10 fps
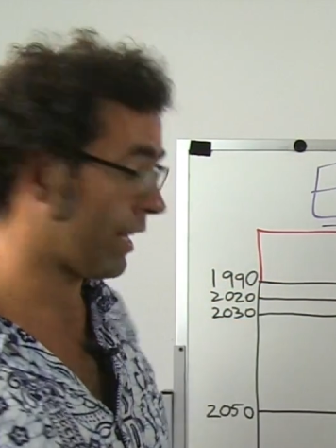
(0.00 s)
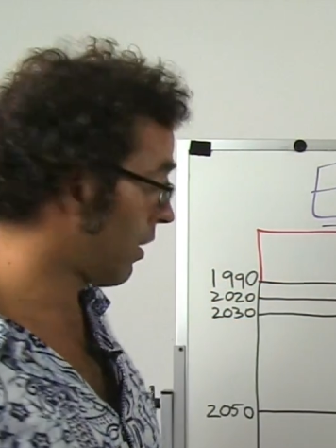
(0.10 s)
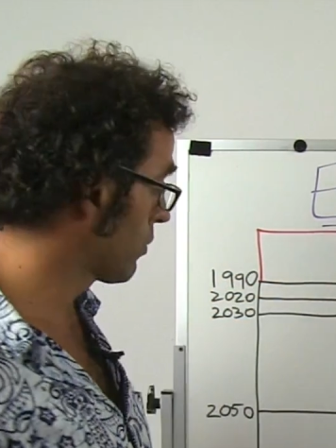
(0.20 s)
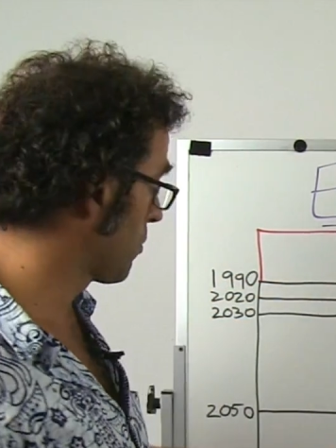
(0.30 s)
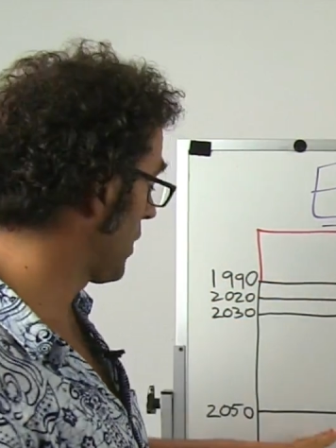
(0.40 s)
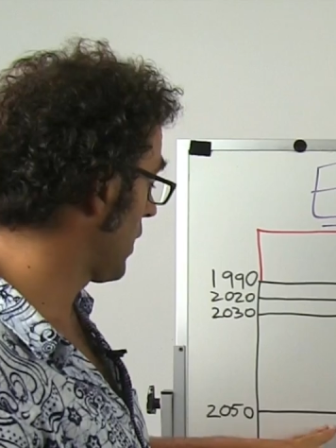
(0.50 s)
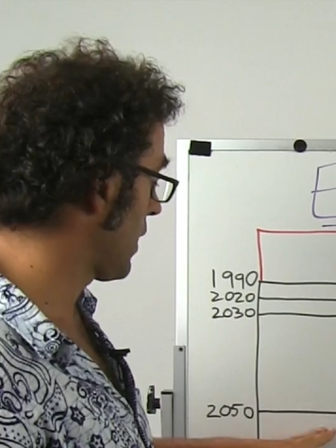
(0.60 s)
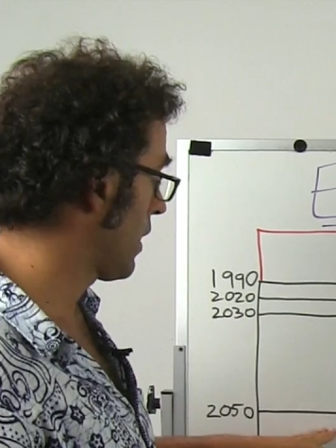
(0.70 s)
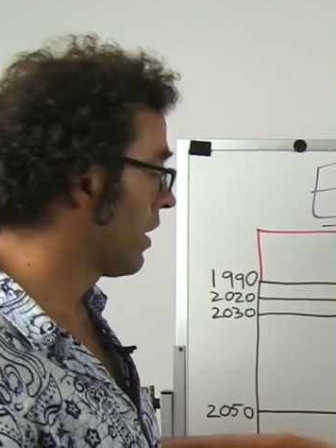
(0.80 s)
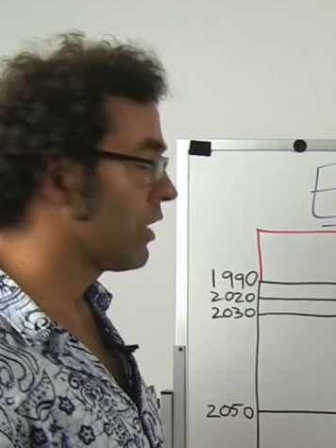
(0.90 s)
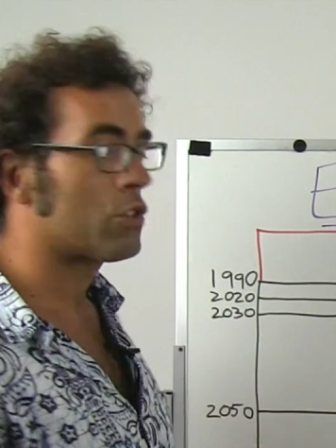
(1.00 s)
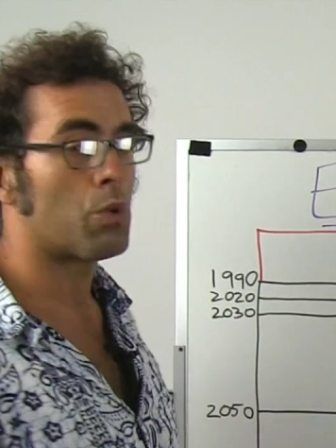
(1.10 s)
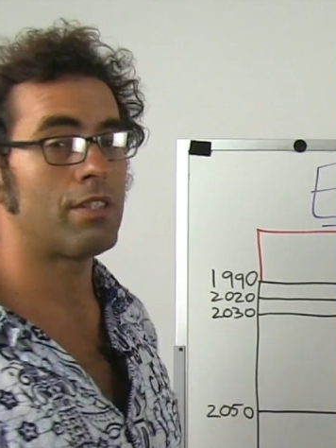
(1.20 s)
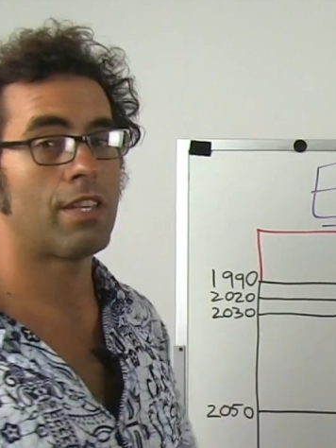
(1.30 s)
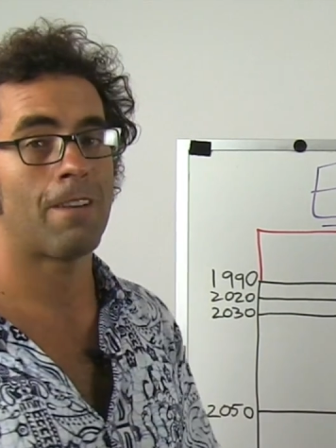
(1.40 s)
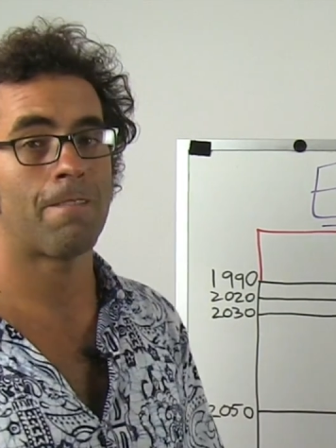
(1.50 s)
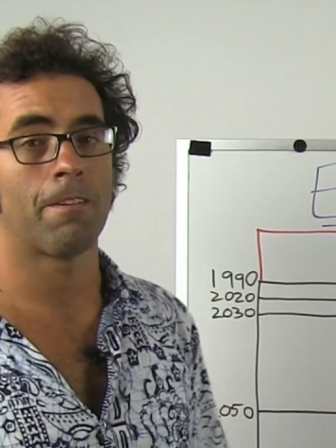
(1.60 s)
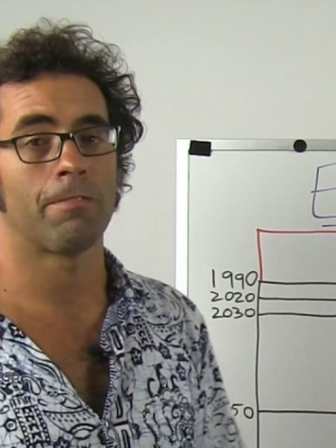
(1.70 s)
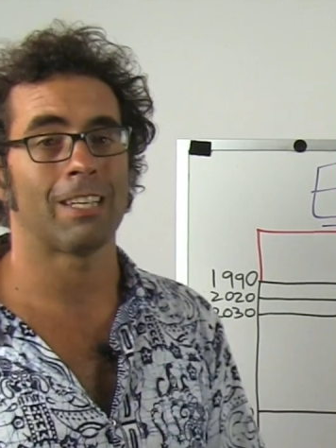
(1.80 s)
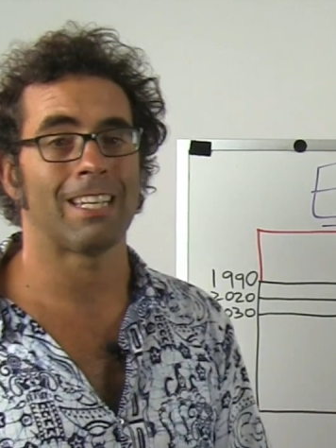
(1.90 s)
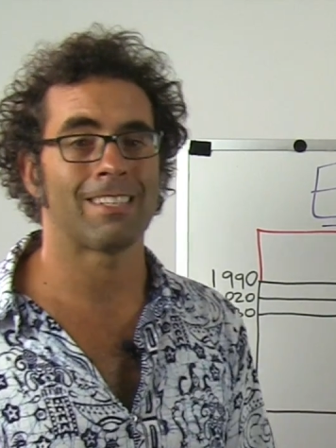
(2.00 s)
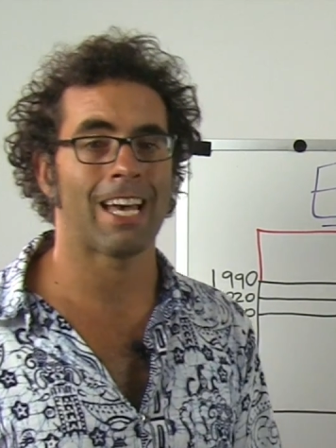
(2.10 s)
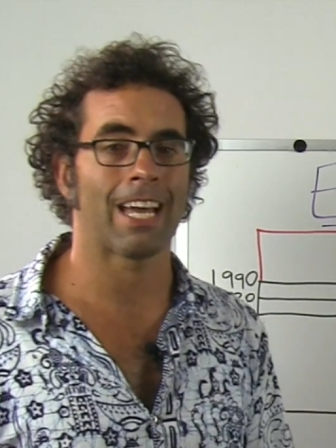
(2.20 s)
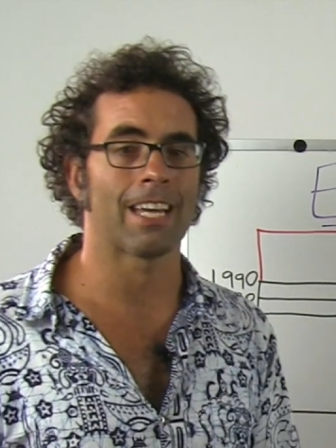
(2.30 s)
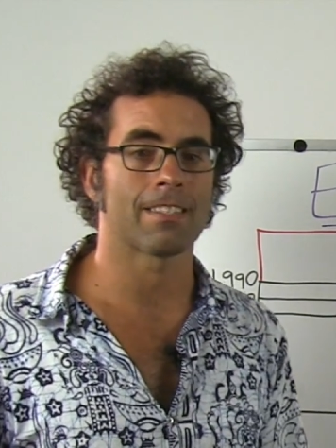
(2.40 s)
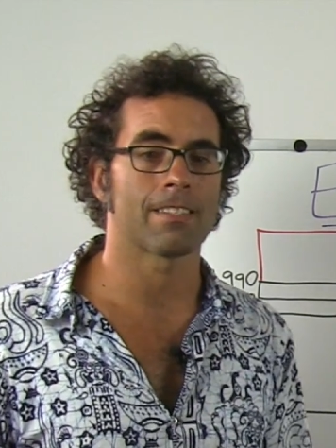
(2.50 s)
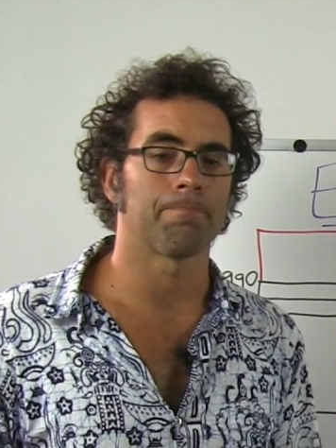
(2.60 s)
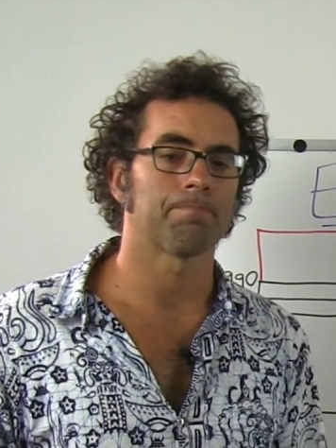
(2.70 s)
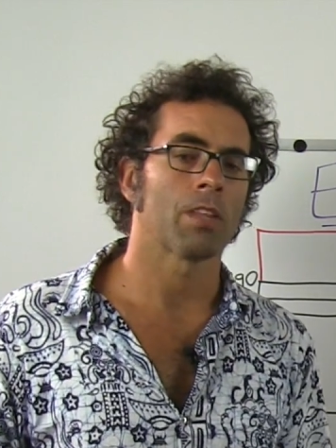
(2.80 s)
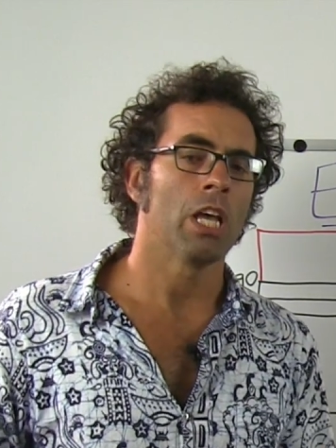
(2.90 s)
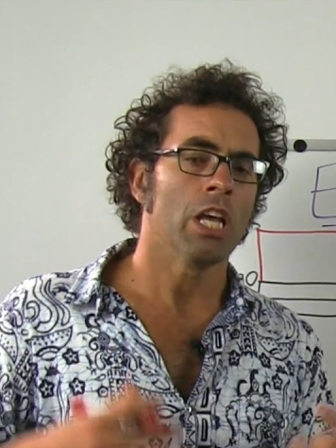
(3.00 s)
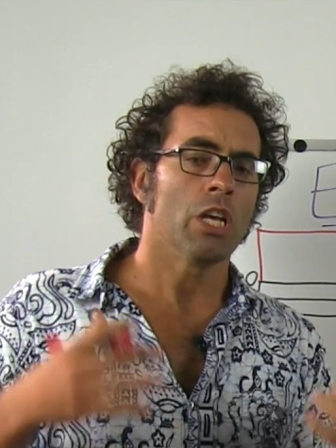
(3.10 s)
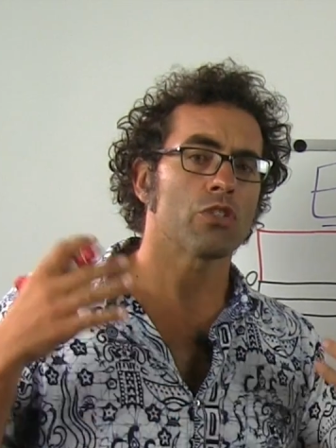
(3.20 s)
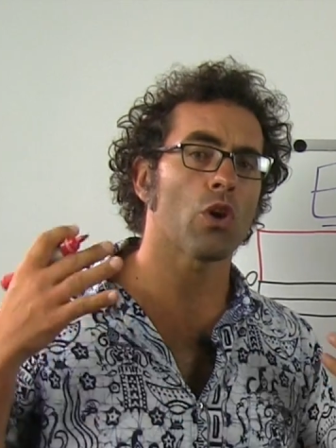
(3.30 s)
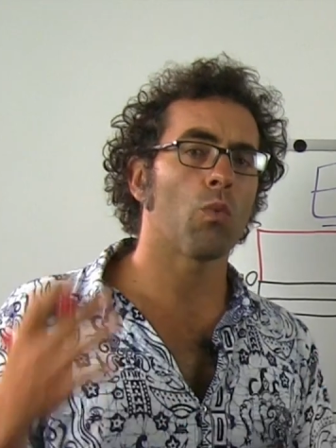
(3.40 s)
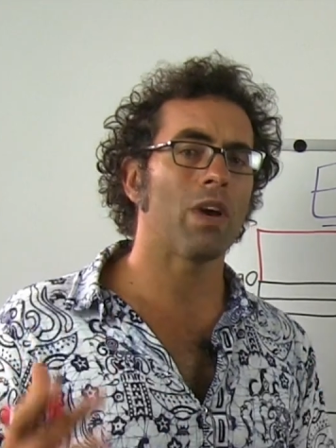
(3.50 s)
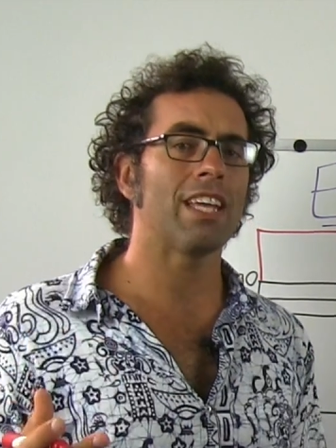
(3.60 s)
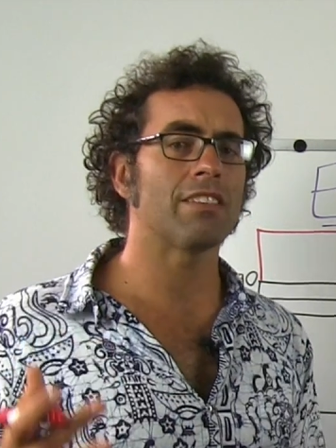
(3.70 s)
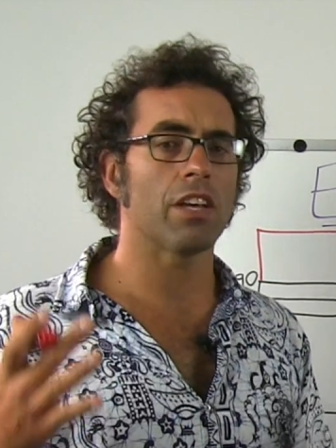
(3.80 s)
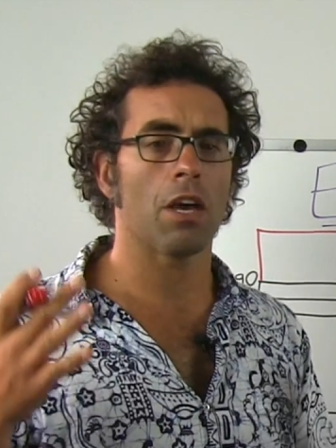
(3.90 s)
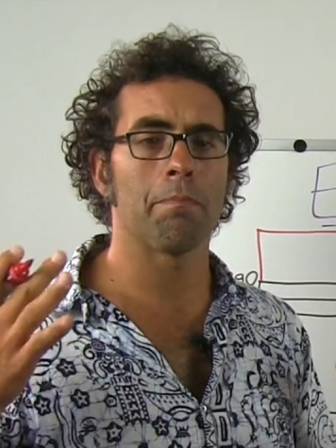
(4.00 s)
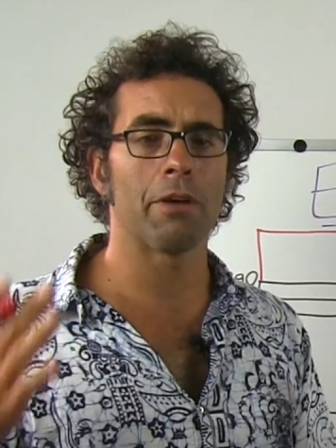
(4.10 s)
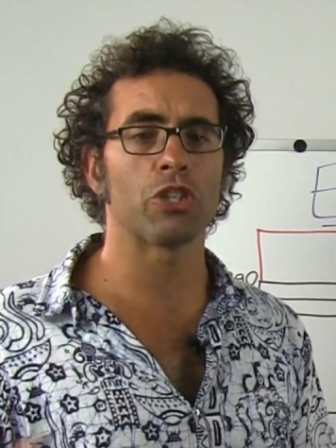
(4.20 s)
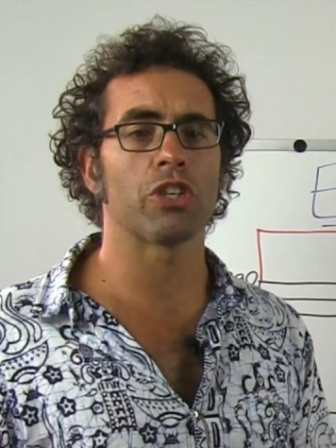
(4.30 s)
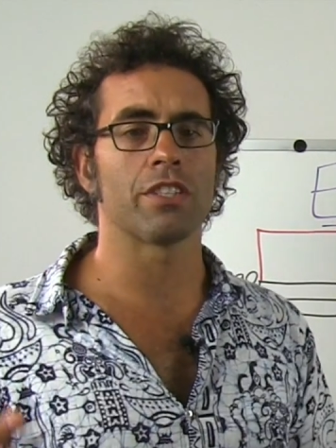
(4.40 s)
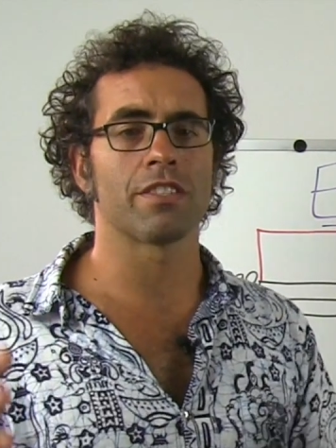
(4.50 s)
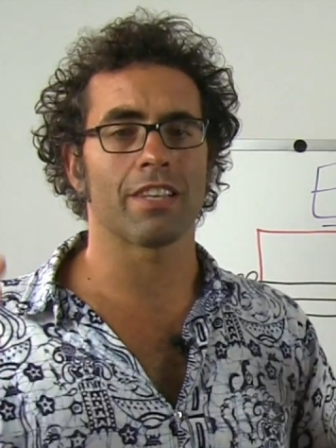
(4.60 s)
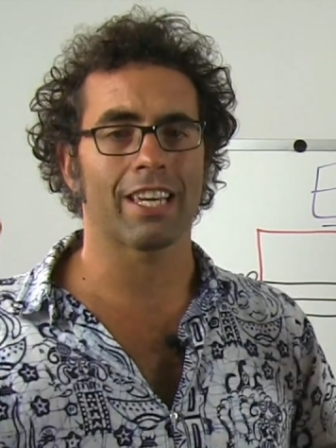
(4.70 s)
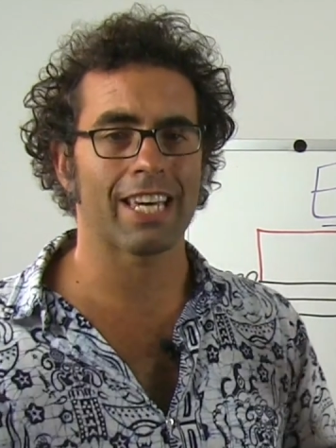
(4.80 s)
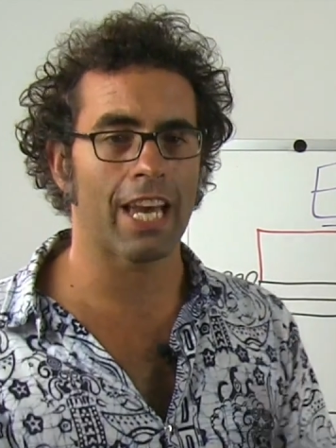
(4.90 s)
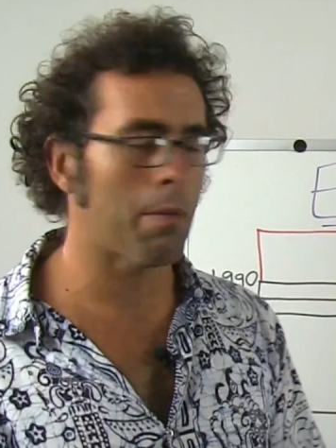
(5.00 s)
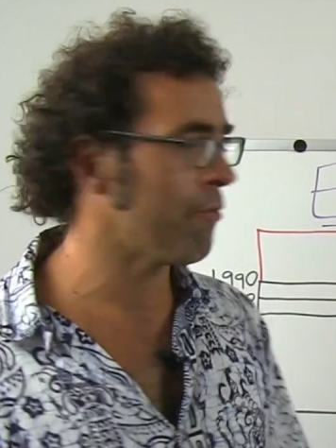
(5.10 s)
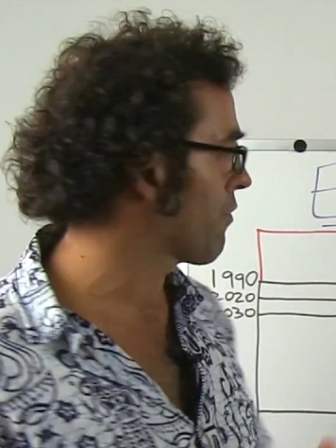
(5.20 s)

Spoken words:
and ultimately 2050 targets. So where do emissions come